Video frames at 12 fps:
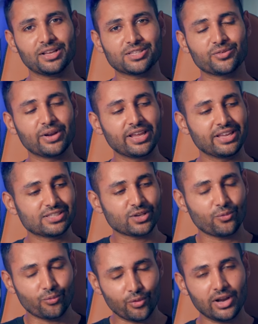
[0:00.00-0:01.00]
Nex 3 is
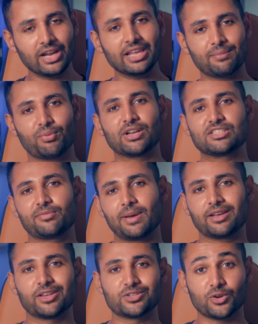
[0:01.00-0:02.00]
a really impressive
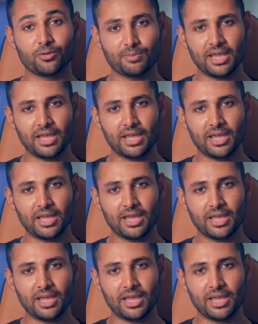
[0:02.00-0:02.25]
package on